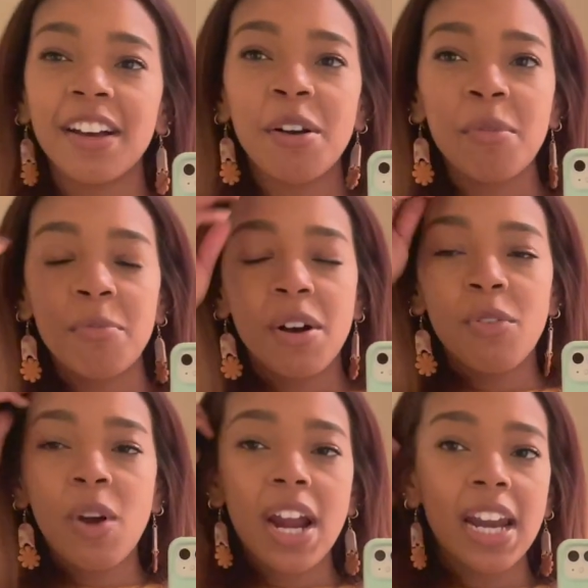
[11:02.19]

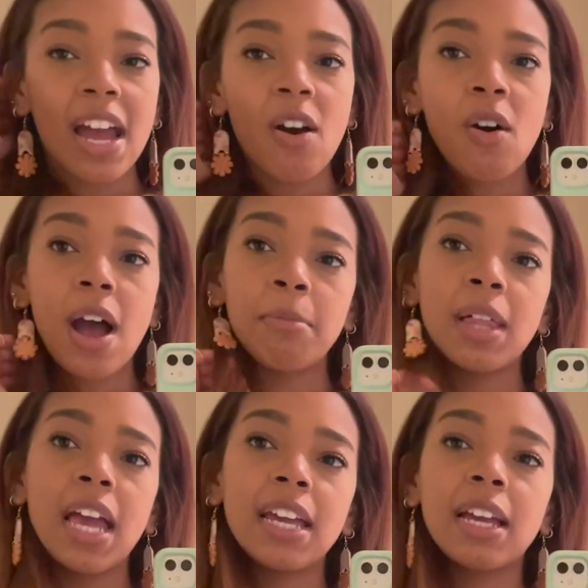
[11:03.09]
But right now, I'm
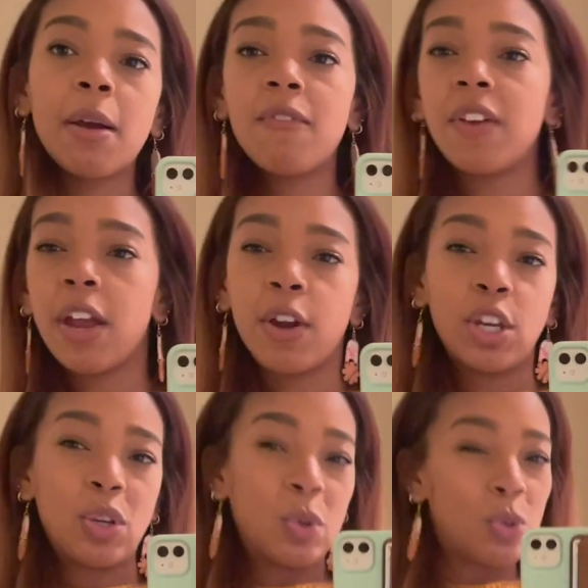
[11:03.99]
like very
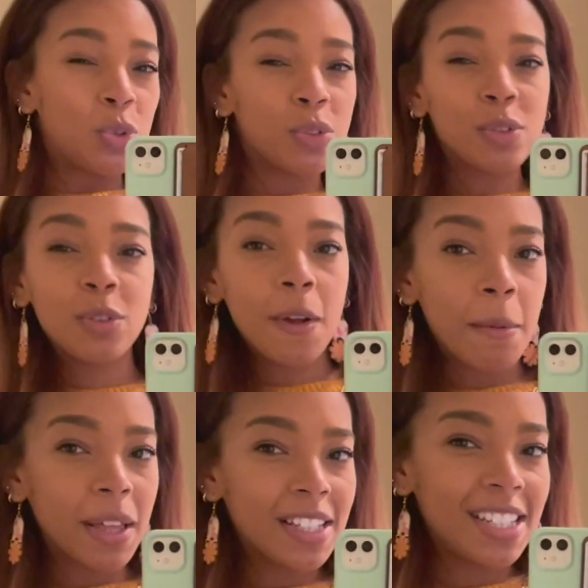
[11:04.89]
neutral
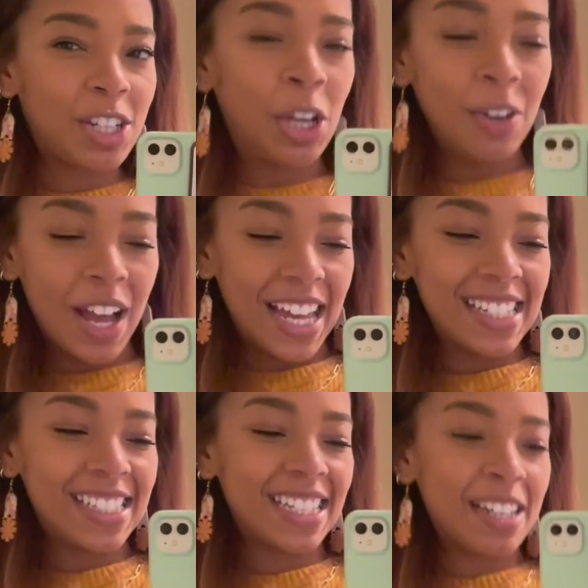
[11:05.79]
about the
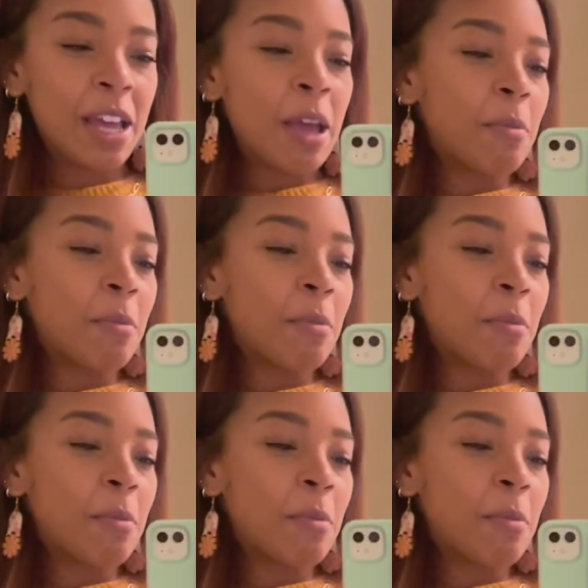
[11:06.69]
situation.